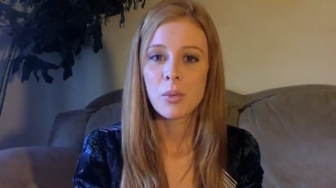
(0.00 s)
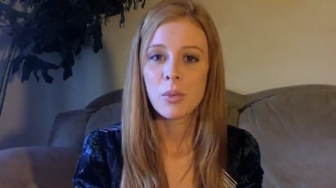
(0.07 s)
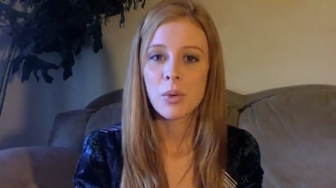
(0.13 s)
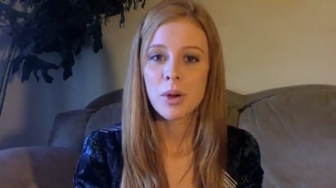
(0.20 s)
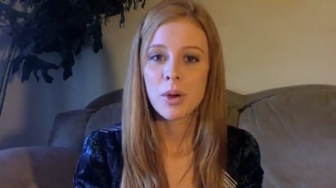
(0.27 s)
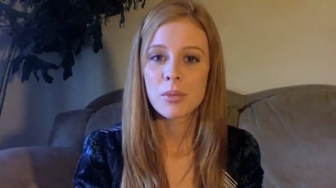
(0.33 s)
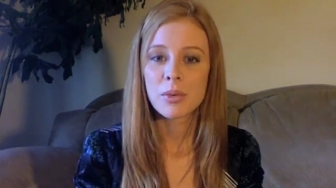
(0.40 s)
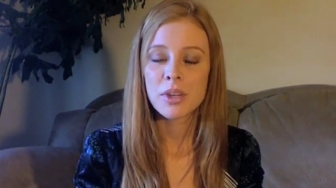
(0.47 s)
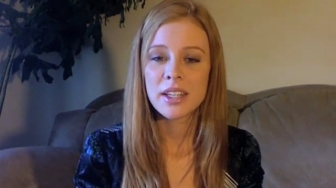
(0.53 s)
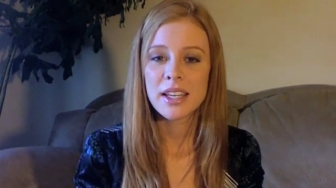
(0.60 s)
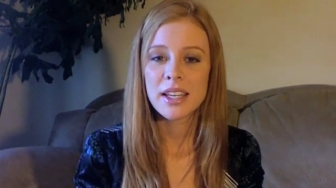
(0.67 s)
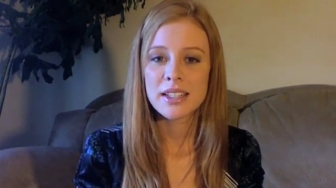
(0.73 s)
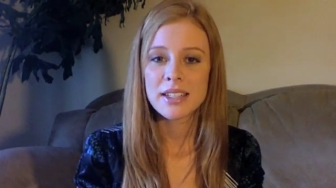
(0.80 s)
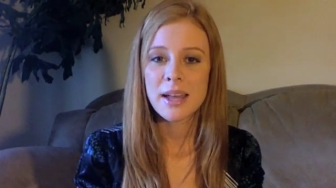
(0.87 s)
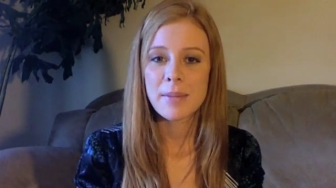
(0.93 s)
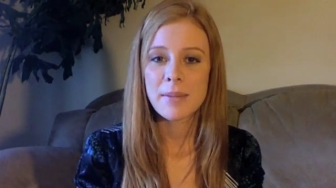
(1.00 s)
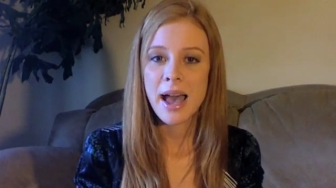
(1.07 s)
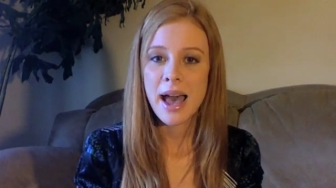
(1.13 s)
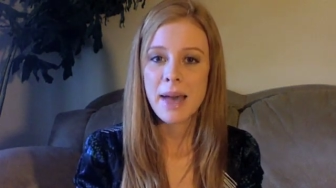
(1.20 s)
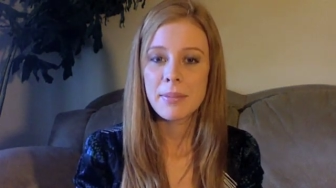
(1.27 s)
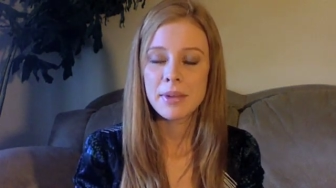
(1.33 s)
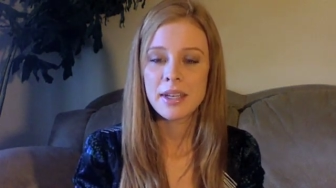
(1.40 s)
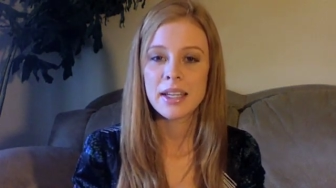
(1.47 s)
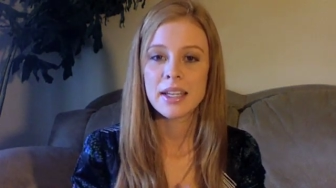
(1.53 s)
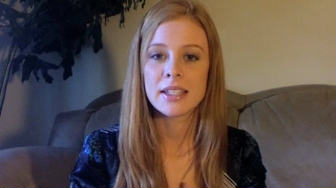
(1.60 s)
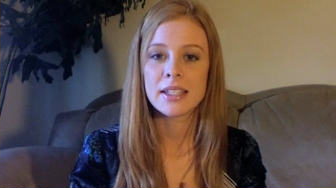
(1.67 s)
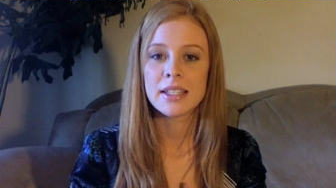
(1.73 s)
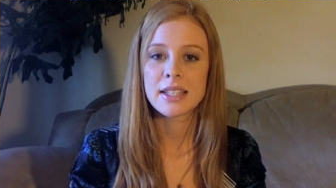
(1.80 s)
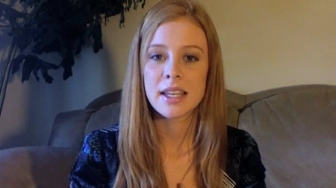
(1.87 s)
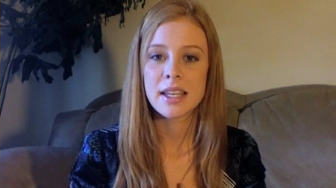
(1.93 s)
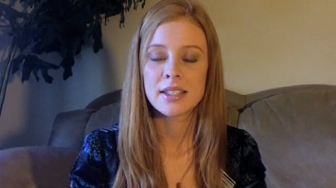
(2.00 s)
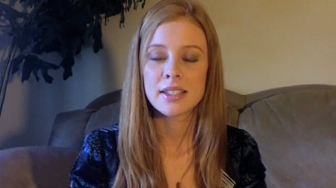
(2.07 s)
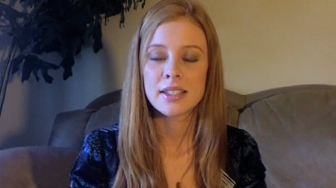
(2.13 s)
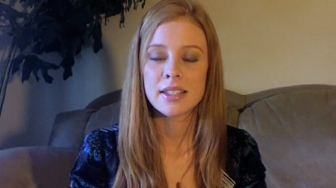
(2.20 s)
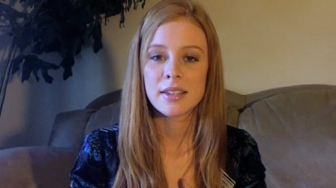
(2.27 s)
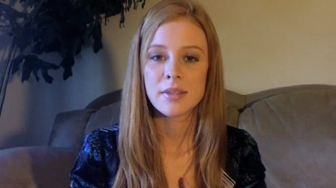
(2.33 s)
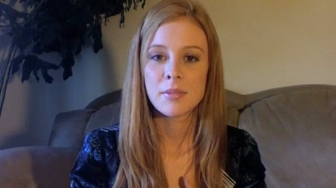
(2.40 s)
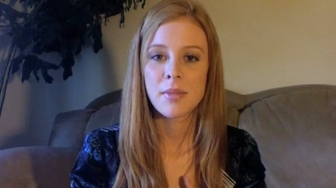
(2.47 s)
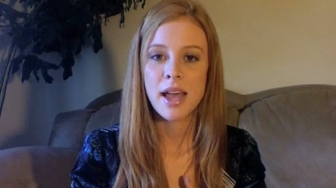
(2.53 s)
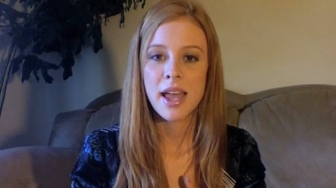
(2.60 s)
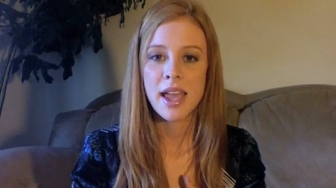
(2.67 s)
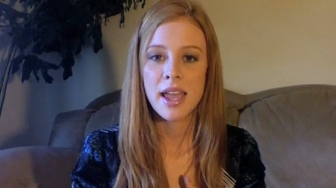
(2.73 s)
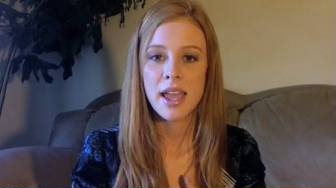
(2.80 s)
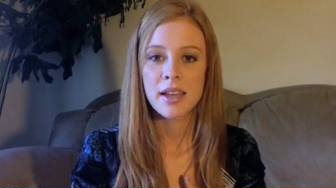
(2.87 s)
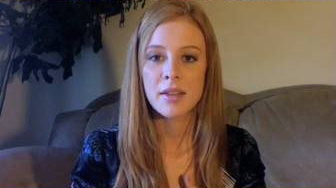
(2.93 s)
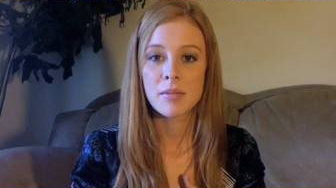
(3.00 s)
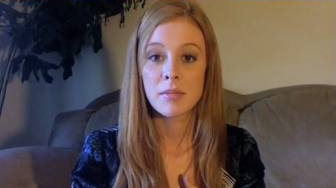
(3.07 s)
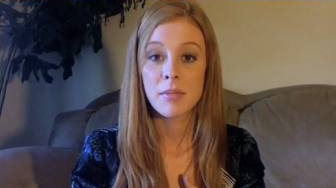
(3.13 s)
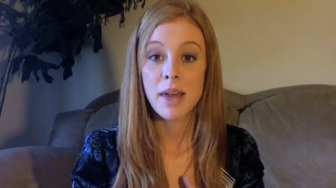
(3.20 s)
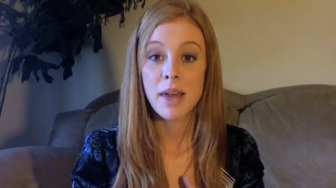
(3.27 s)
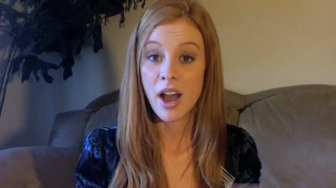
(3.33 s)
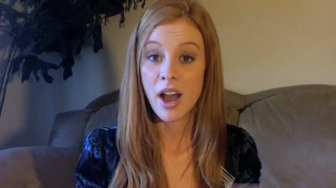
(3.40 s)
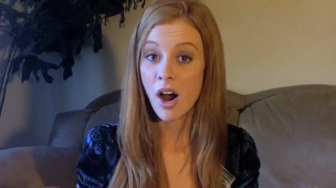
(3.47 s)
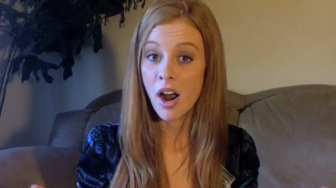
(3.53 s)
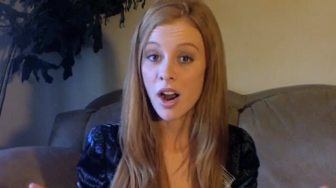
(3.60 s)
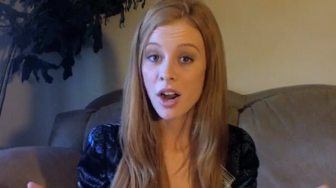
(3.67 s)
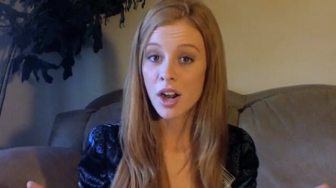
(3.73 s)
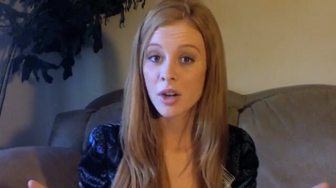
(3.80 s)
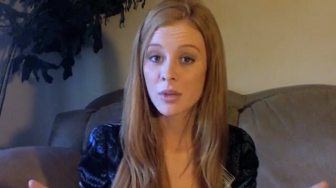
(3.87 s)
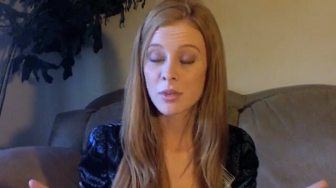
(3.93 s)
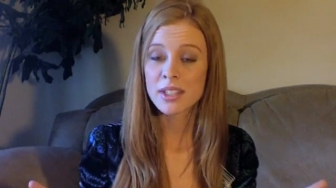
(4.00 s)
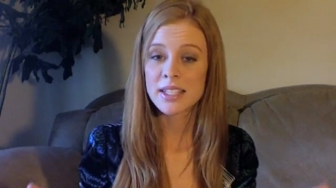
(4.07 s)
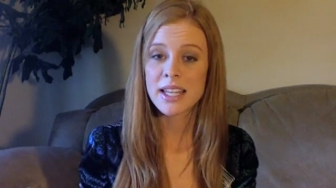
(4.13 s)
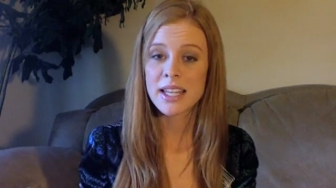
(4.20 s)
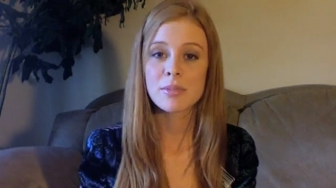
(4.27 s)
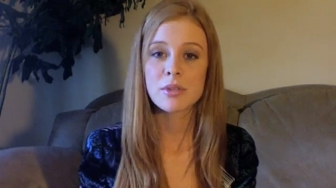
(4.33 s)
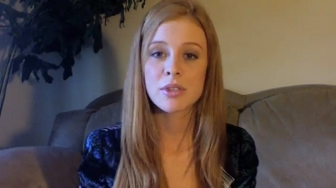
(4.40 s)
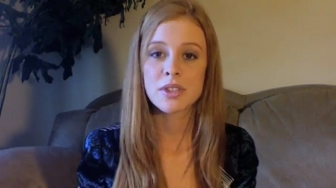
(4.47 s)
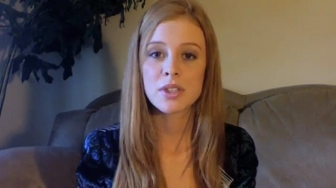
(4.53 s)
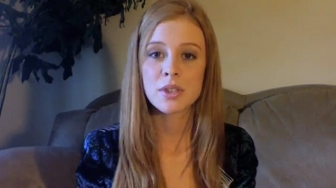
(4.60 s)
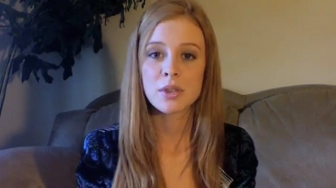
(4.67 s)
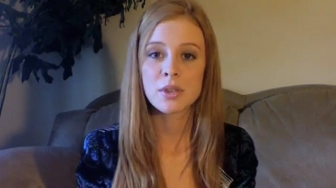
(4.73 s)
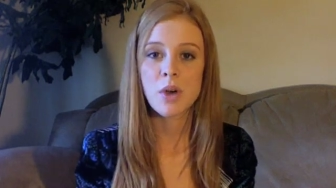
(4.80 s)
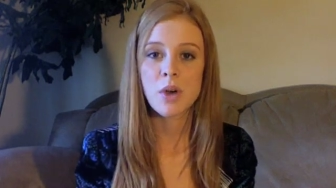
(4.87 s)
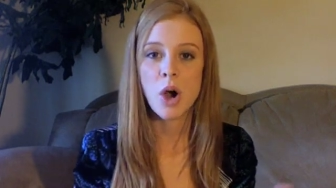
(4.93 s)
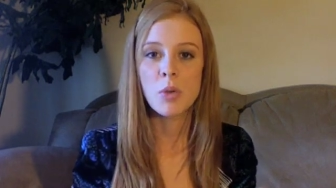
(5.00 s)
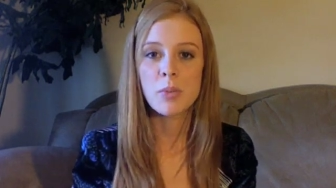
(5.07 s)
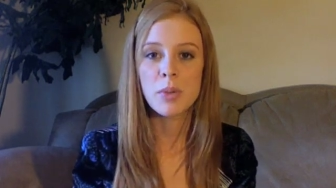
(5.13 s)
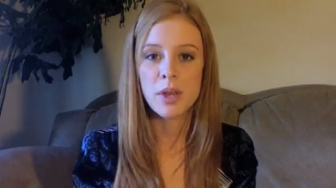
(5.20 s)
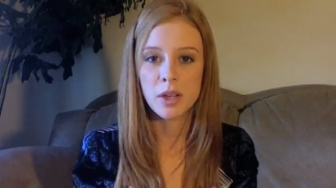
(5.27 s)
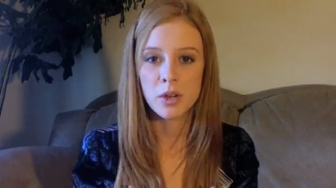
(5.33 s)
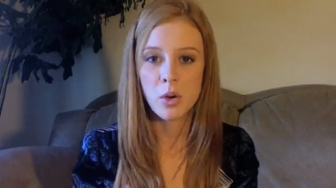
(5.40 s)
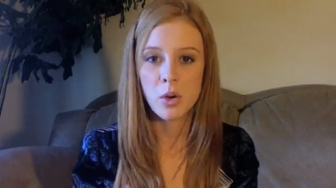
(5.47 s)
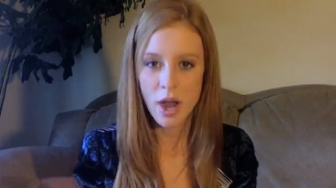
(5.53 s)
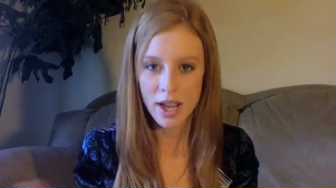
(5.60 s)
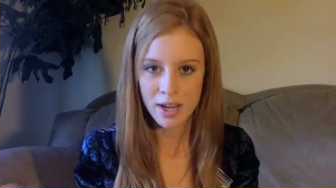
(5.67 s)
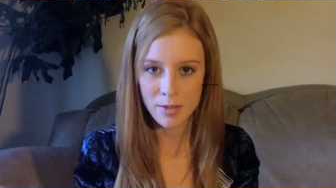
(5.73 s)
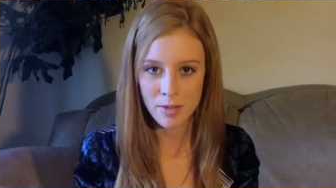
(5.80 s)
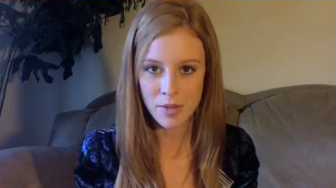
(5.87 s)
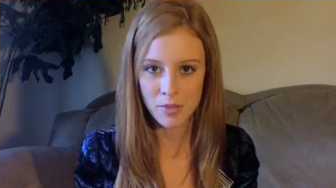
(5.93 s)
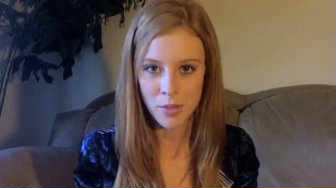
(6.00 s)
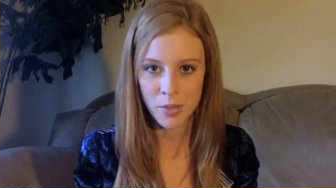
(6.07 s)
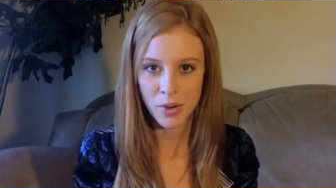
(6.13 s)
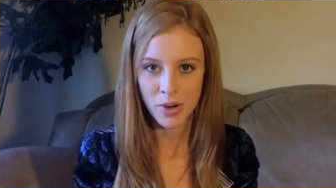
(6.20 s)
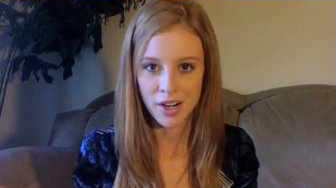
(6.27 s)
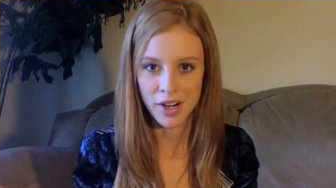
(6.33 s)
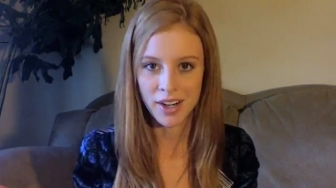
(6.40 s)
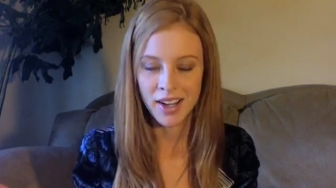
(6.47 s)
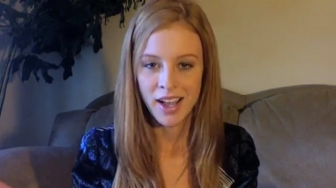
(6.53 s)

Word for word: what really ended up happening is that my my heart was able to open quite a bit more